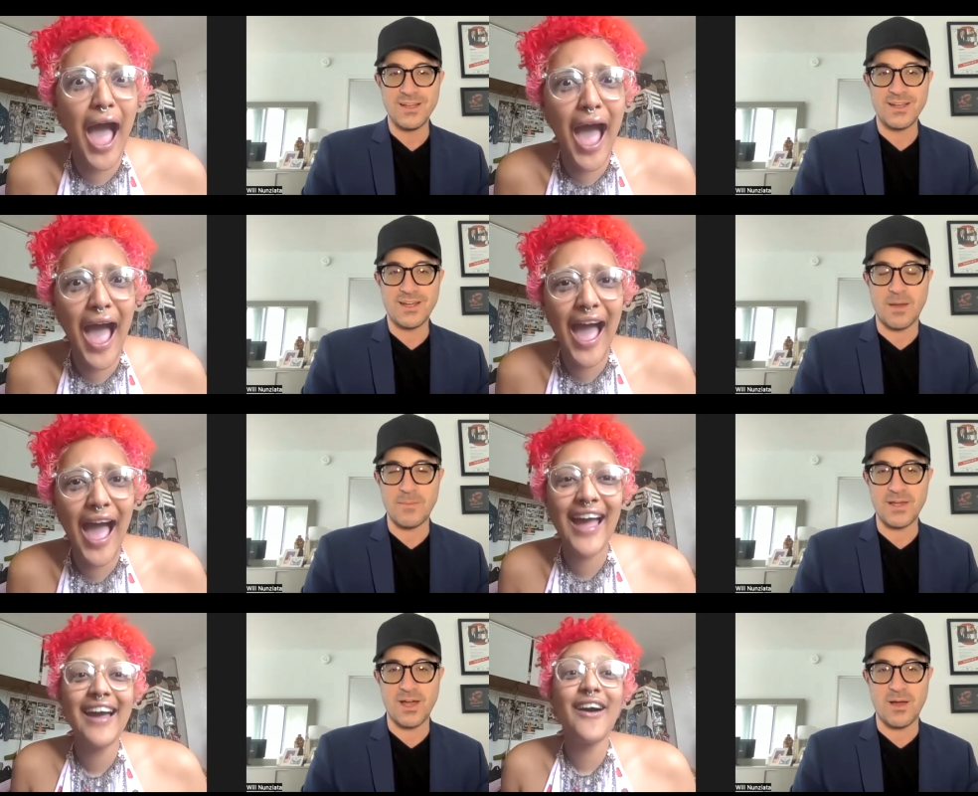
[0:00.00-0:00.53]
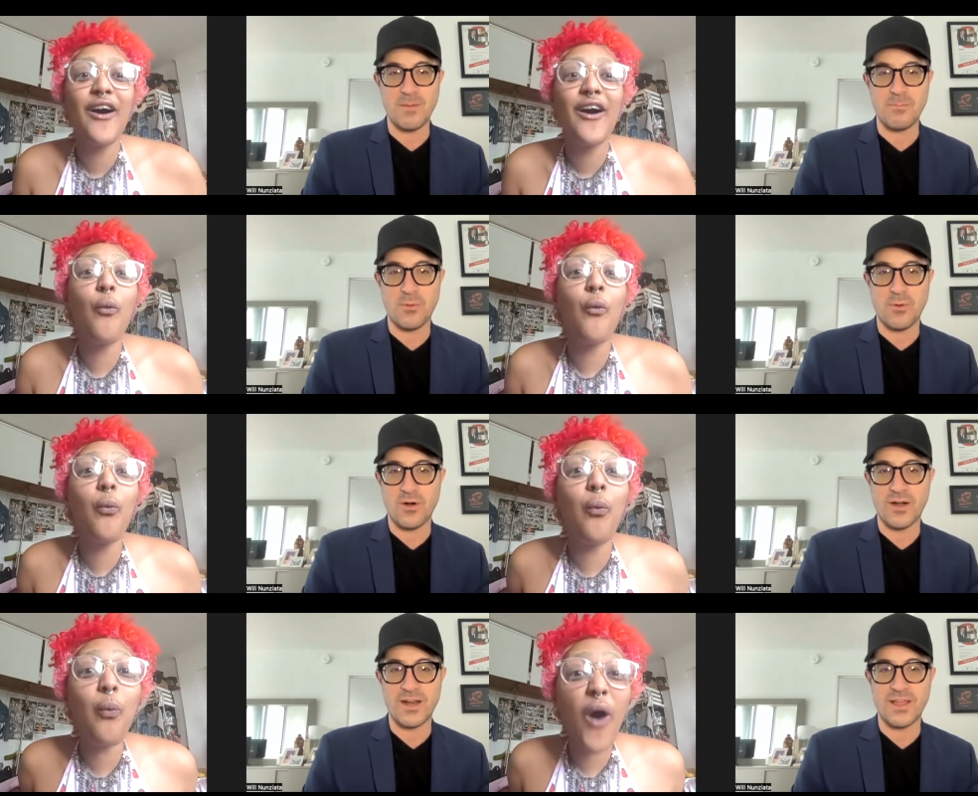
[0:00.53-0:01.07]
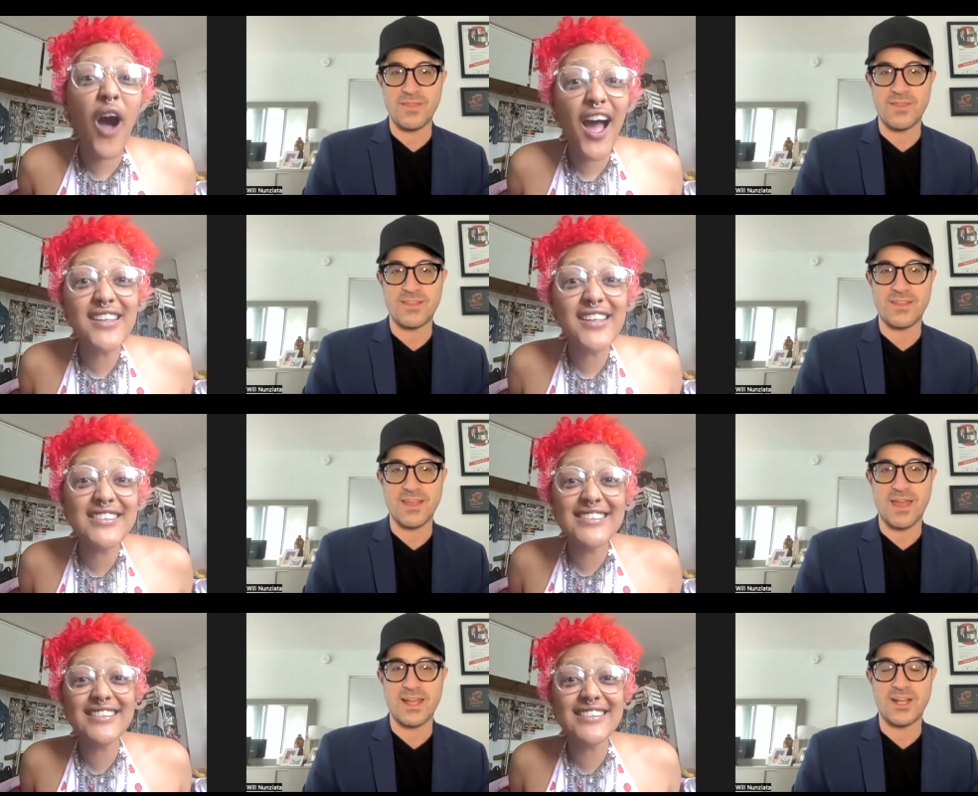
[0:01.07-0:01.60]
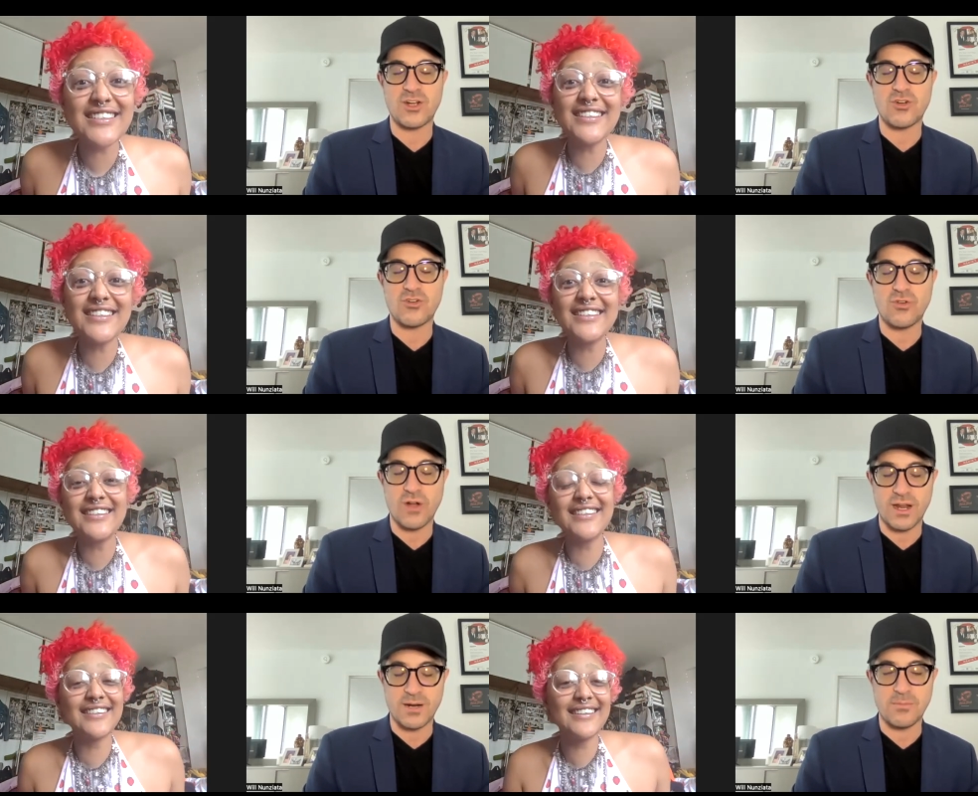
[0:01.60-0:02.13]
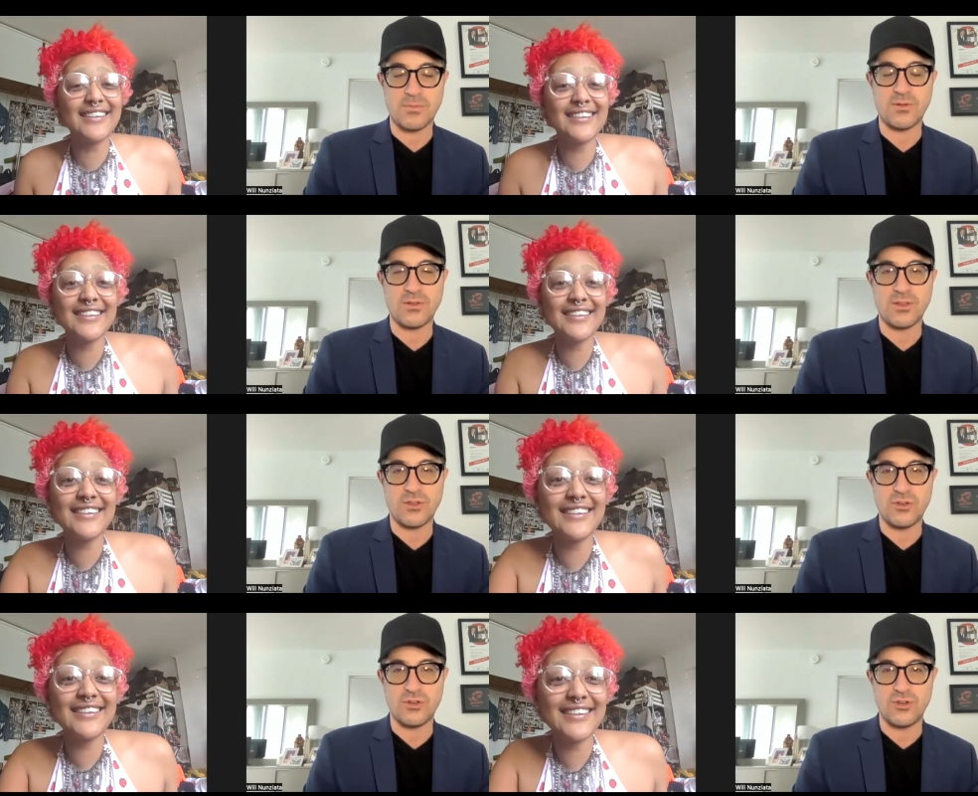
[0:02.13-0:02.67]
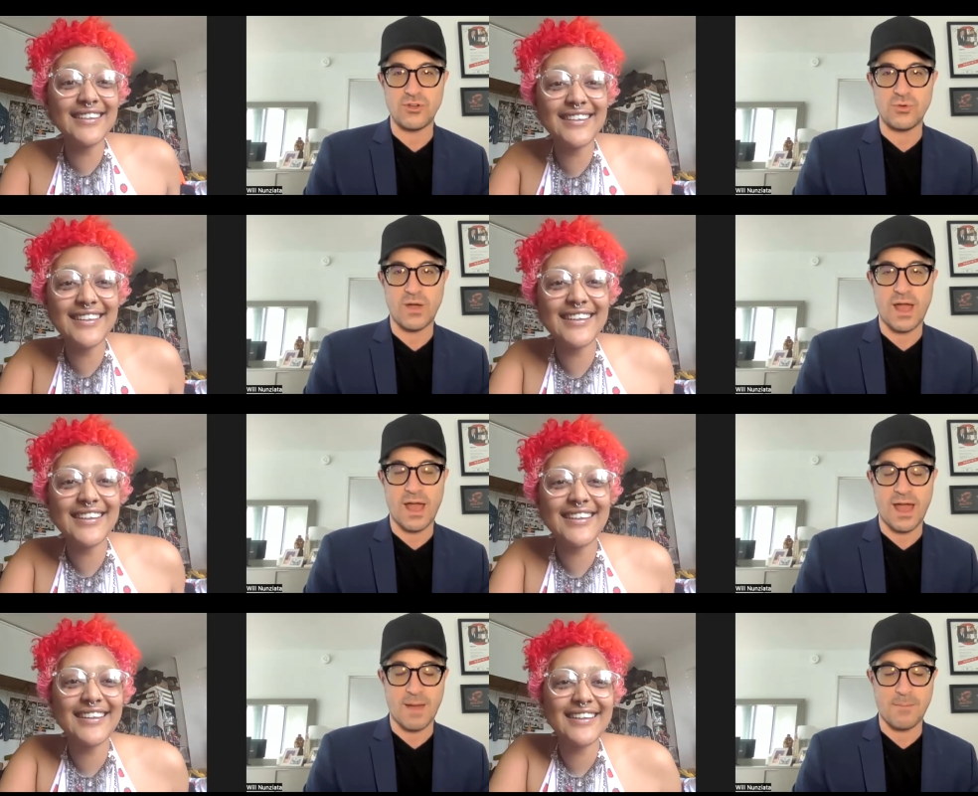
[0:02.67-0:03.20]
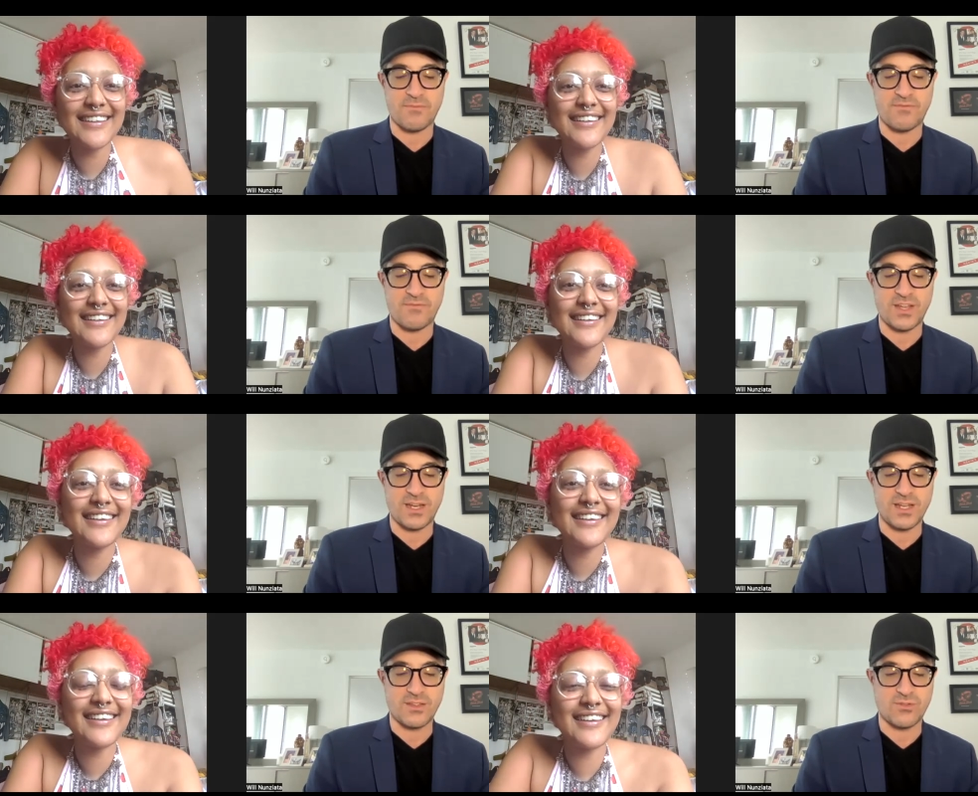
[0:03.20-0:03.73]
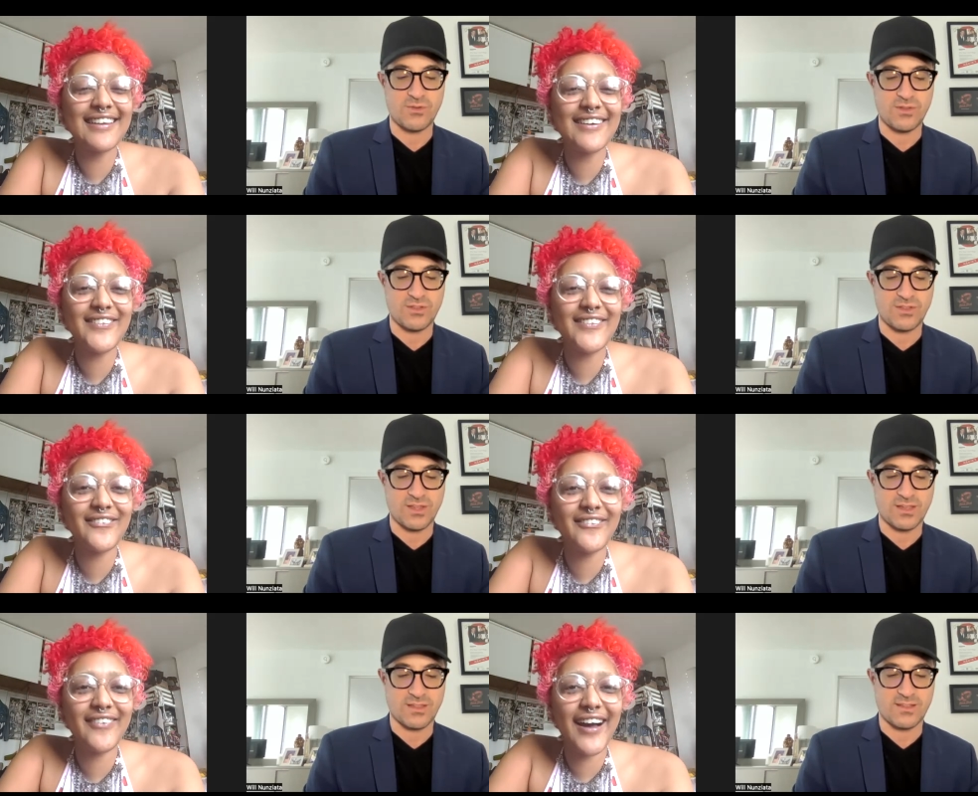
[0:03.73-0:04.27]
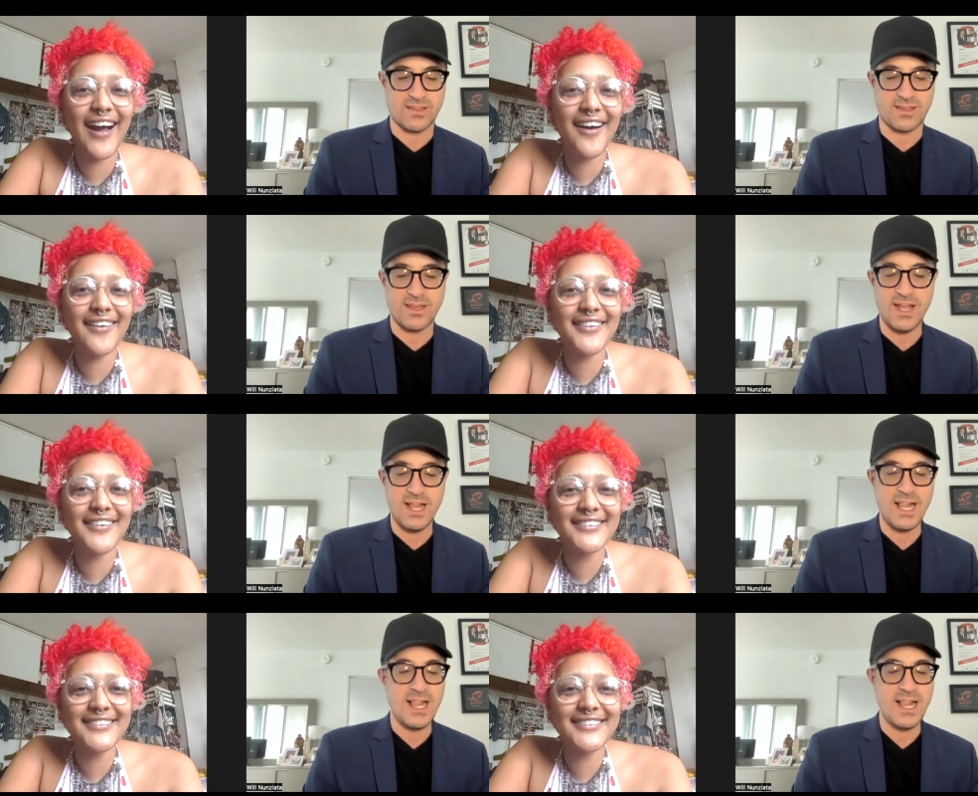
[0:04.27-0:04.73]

Speaker 1: coming on board this incredible new app, Fenix 360.